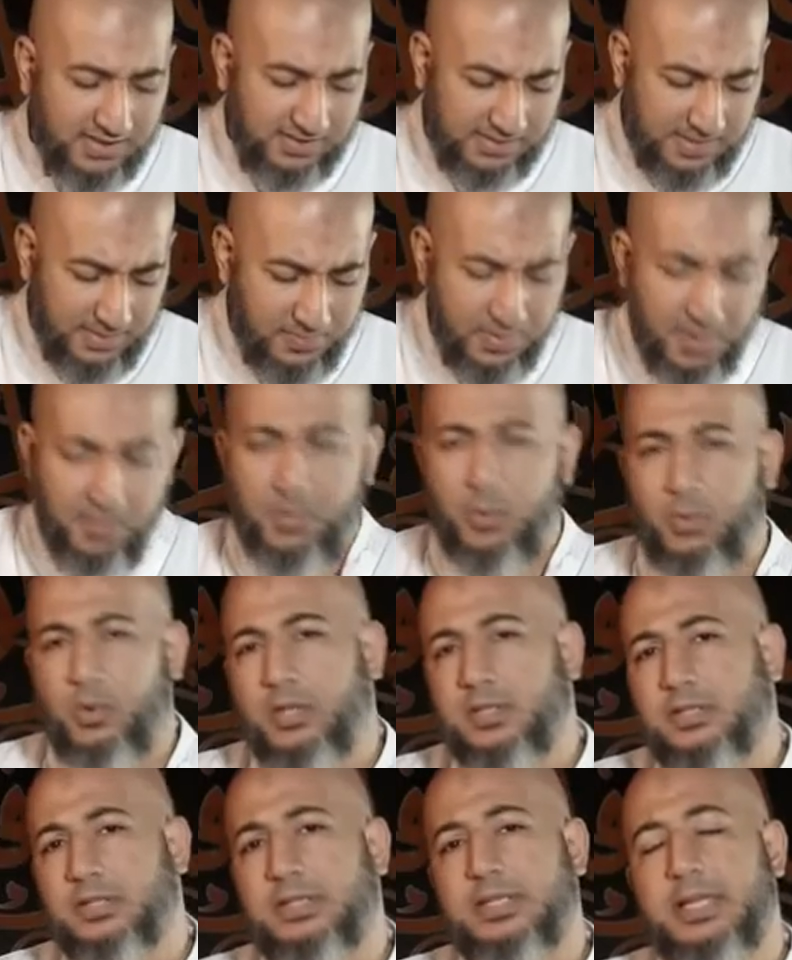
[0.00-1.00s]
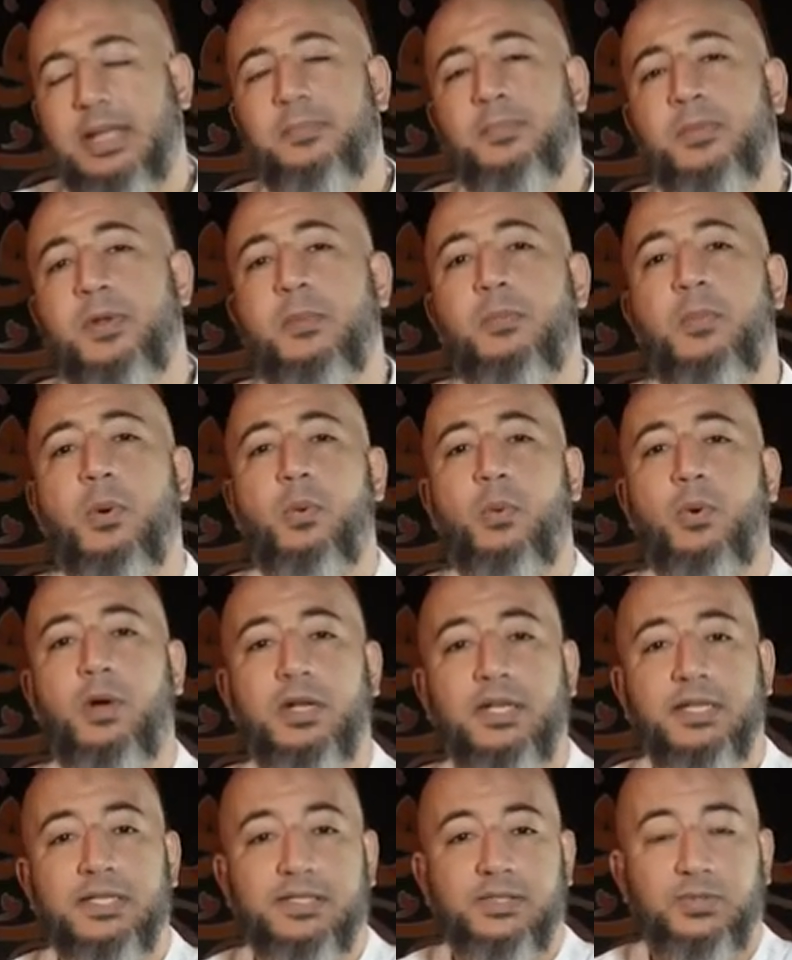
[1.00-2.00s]
is tip number one? Tip number
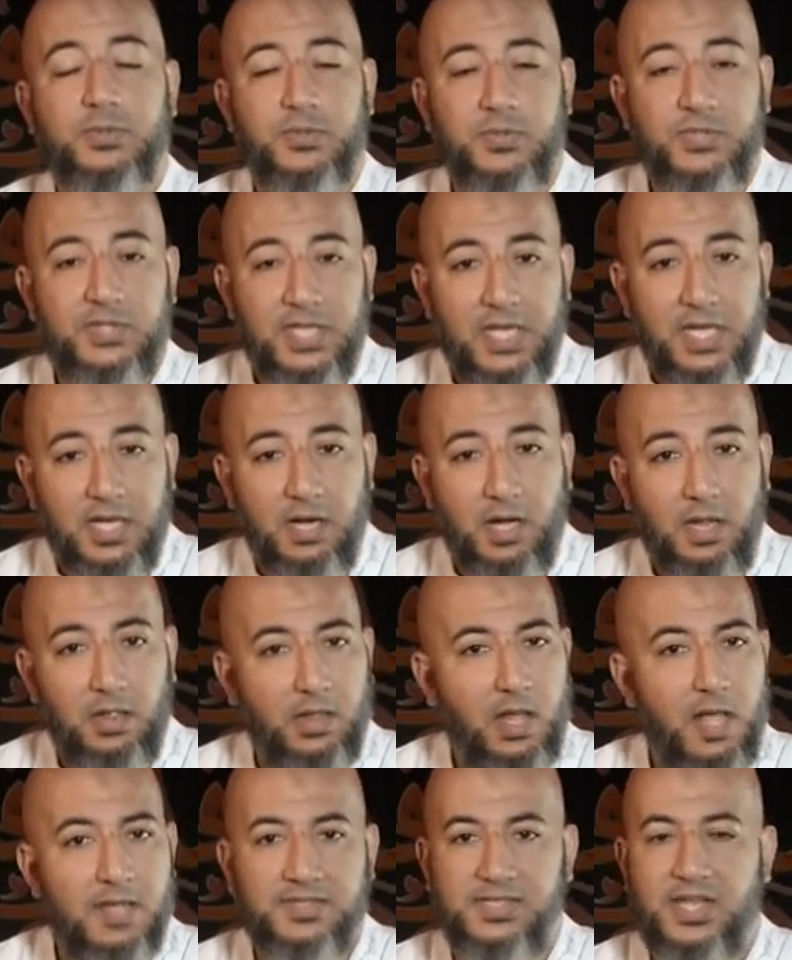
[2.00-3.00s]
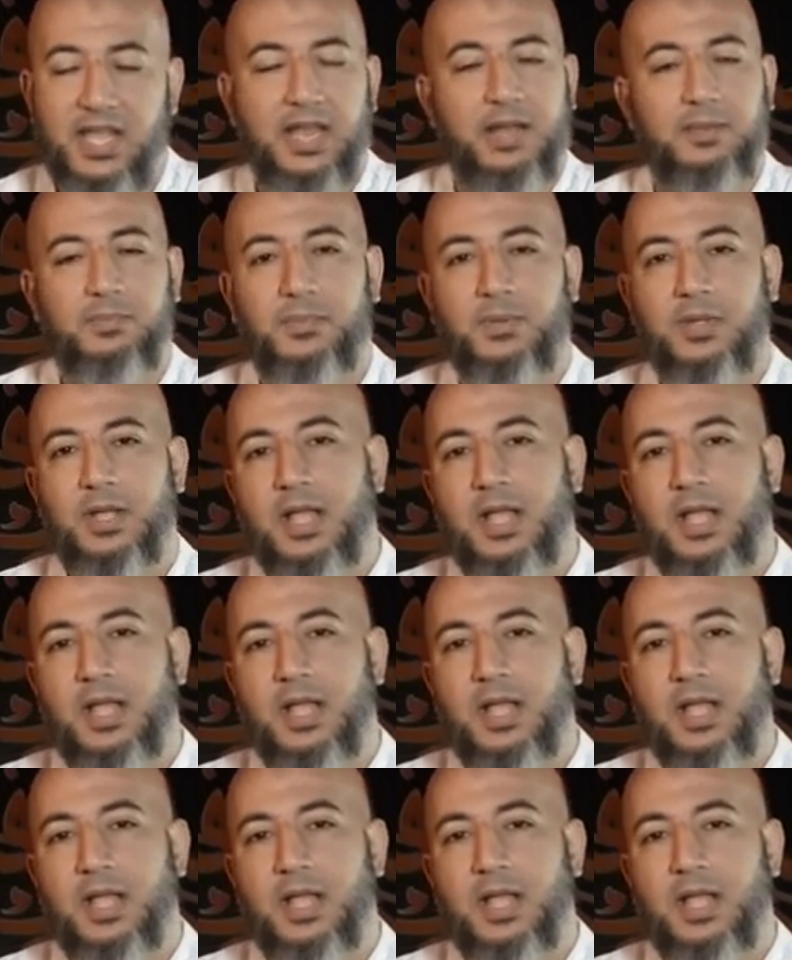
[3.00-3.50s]
one is to seek Allah's help.